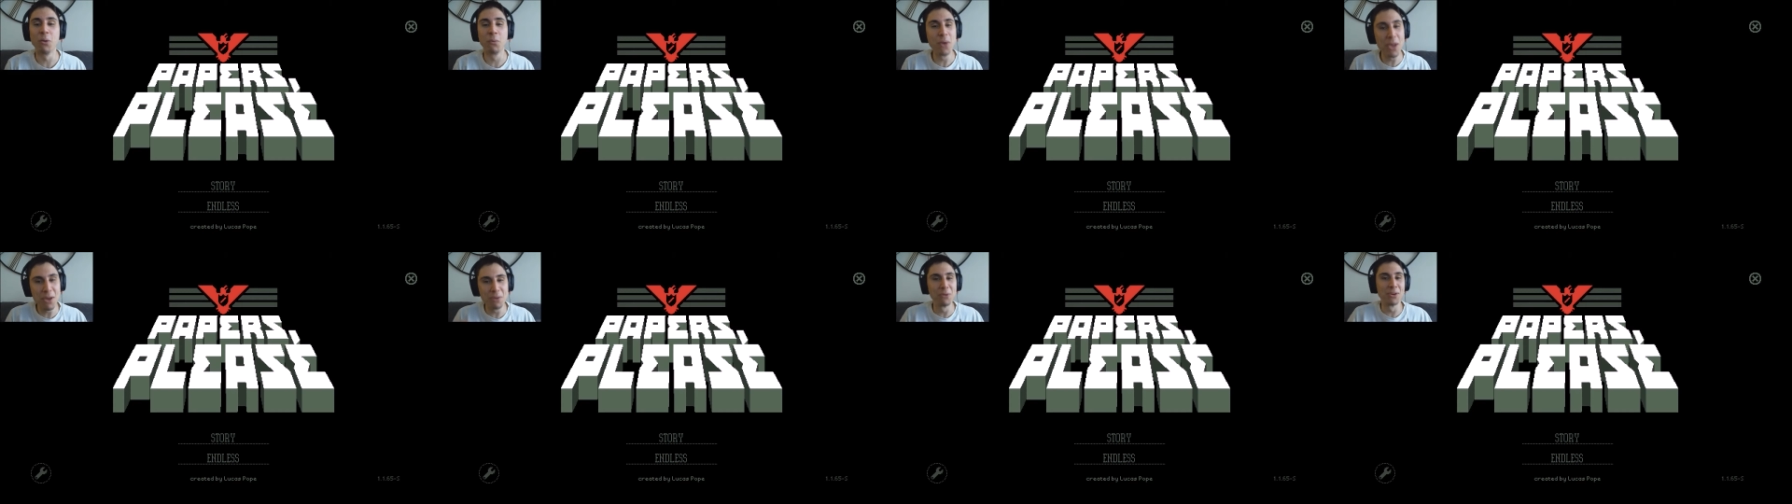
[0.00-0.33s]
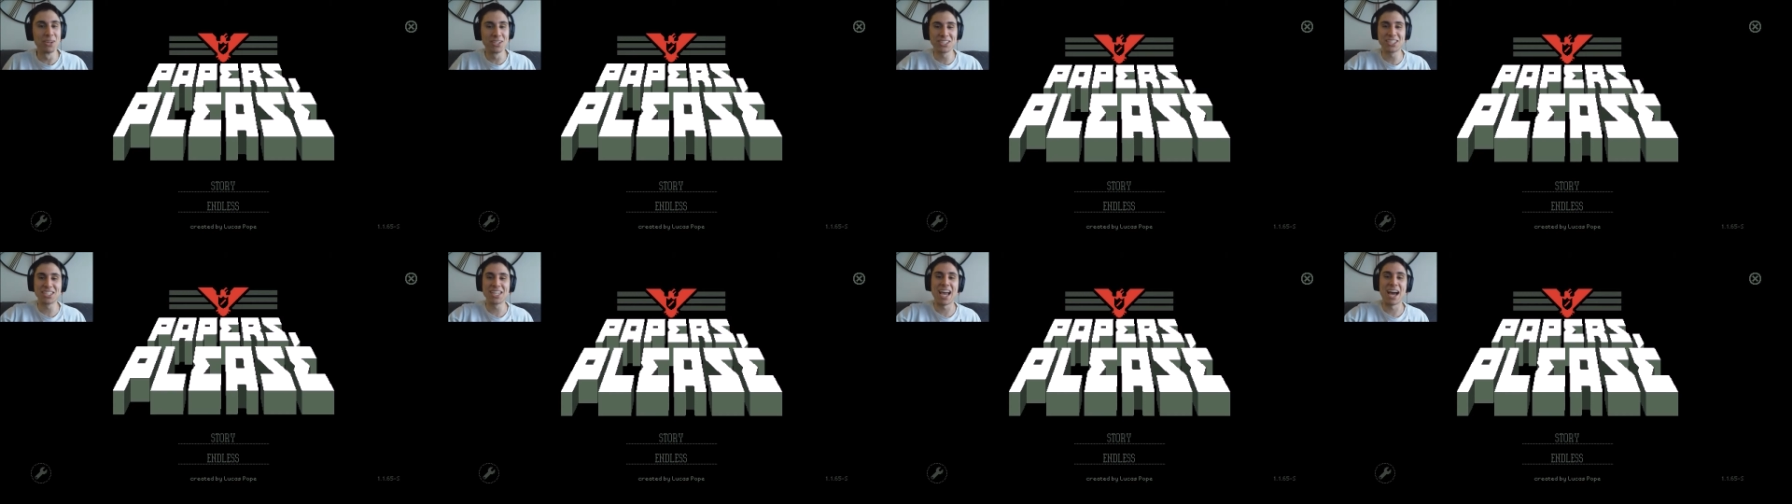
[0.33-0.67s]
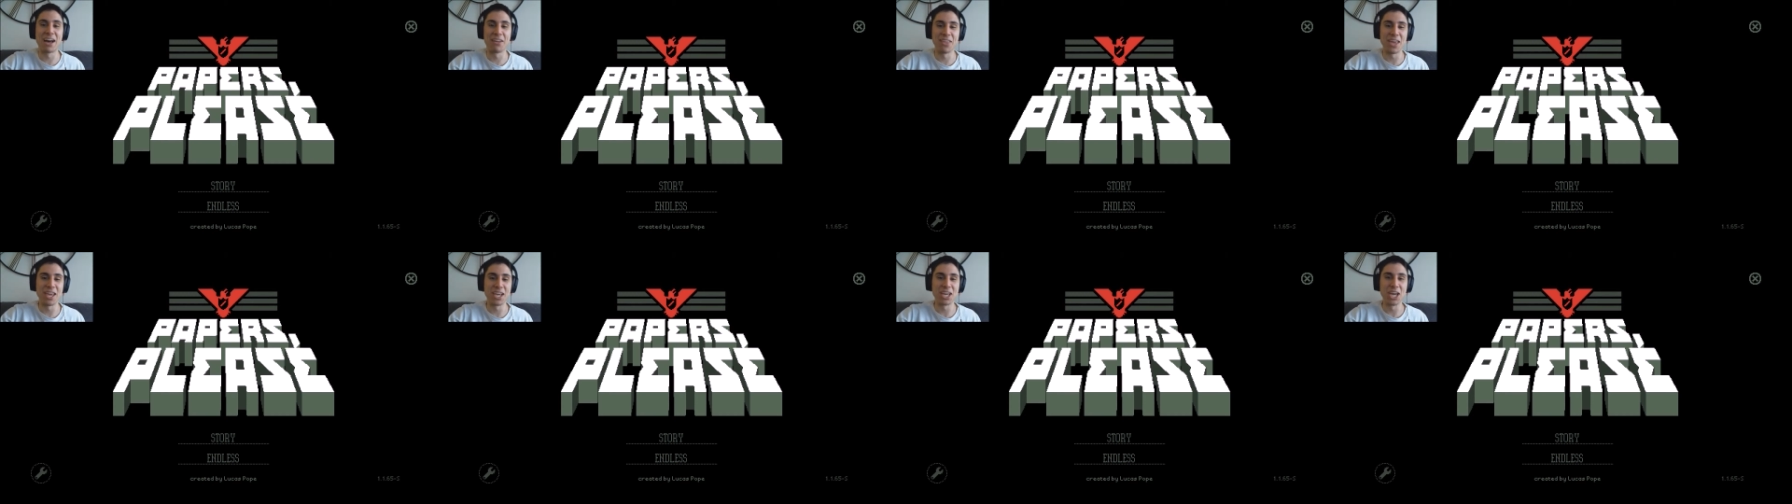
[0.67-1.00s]
we will see
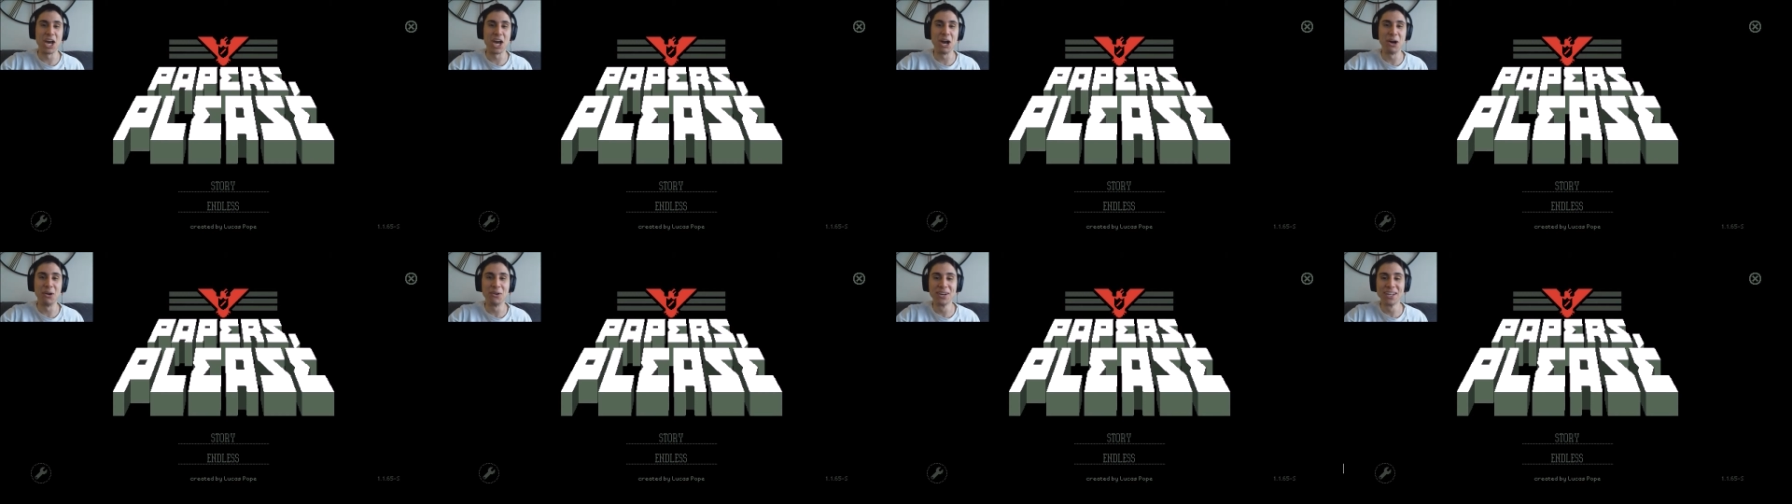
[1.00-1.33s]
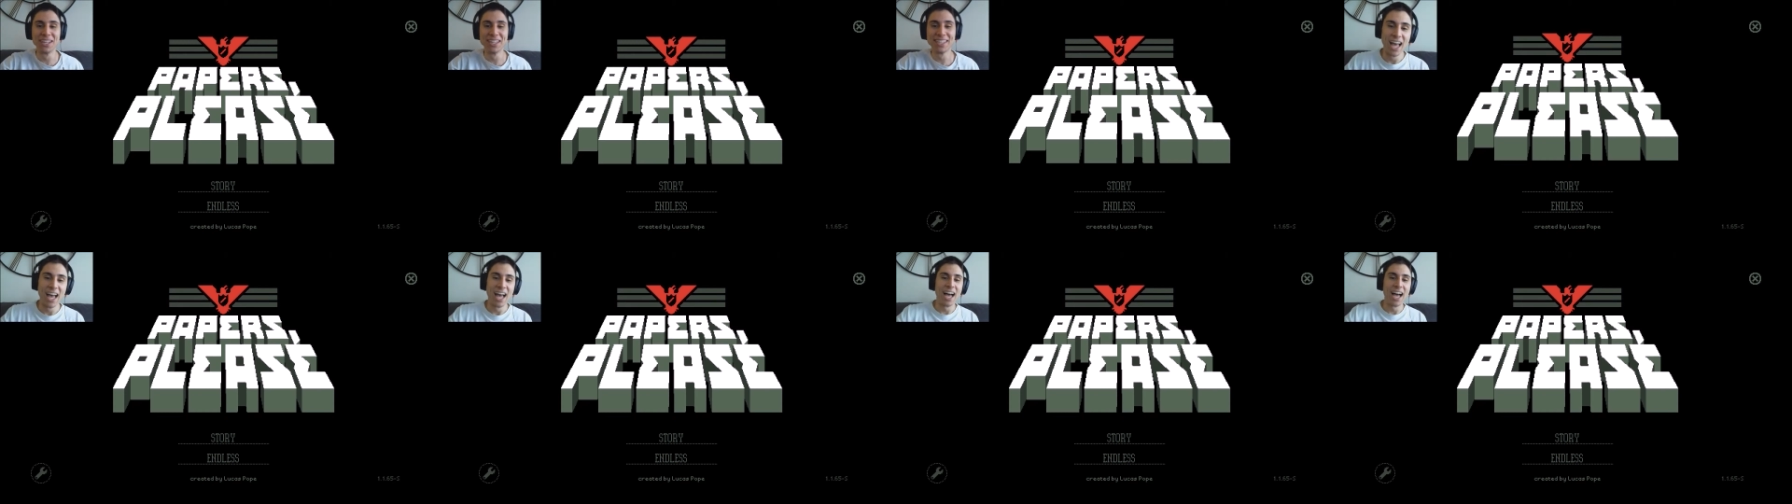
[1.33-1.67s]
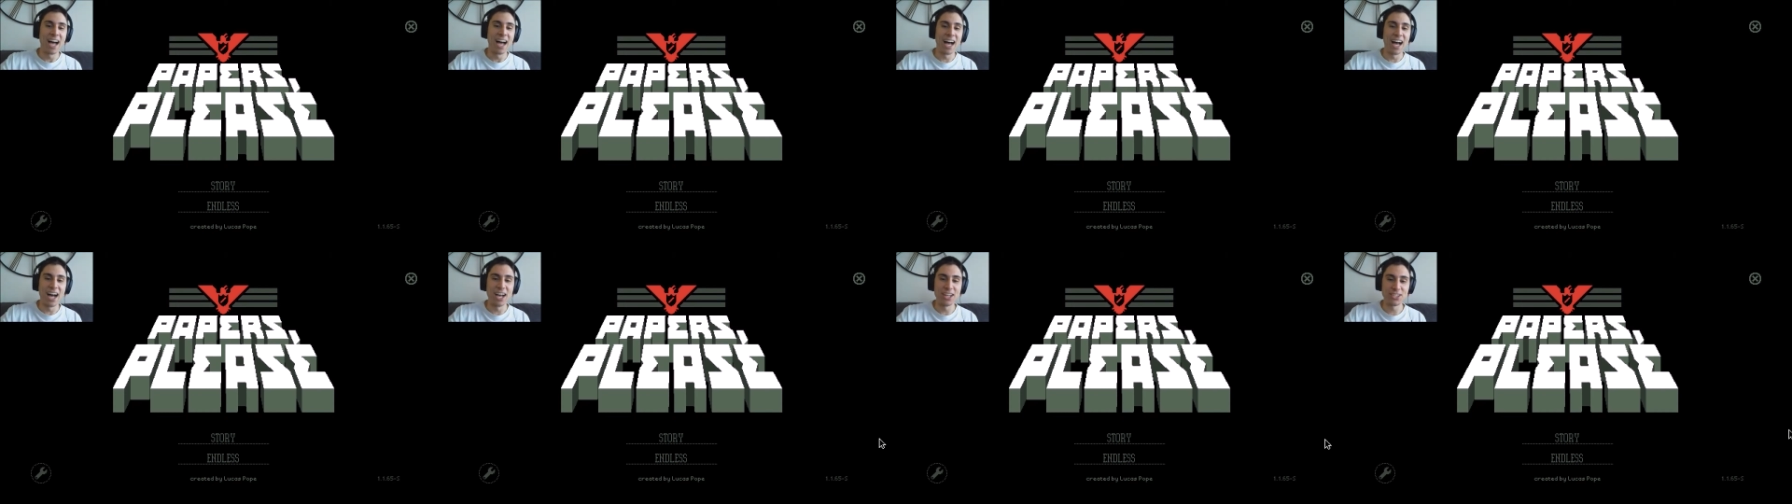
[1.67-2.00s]
how they go.
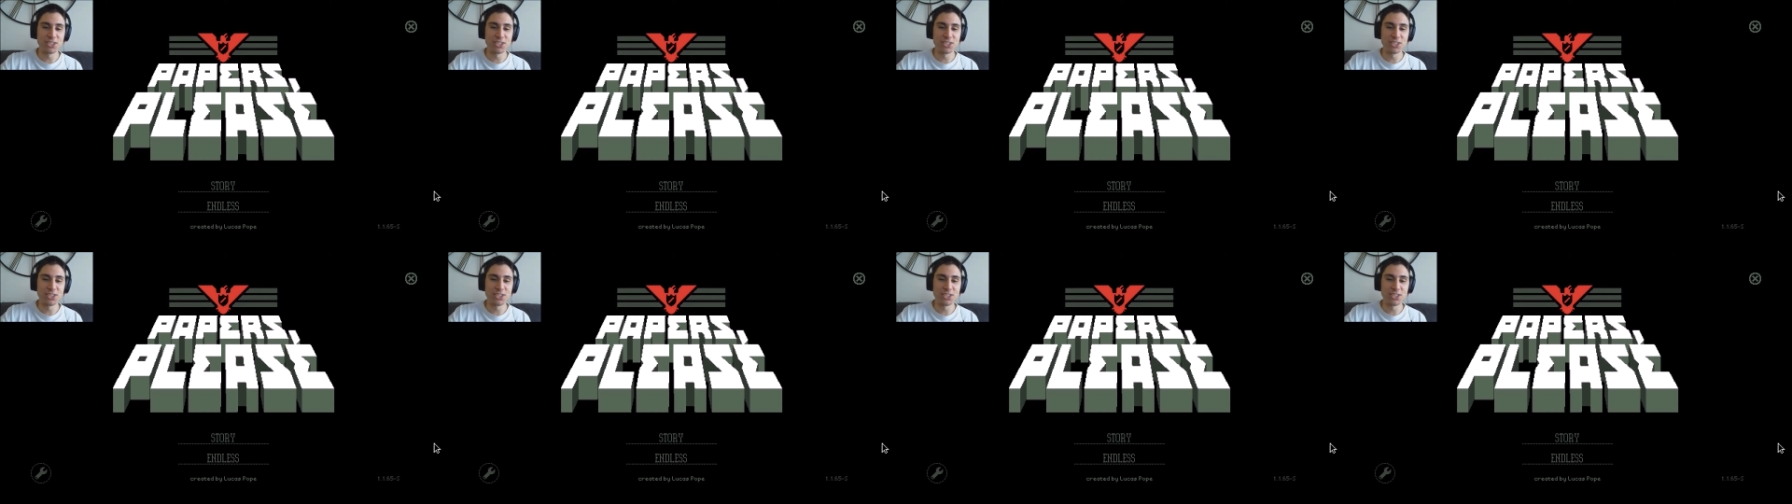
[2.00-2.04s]
Uh,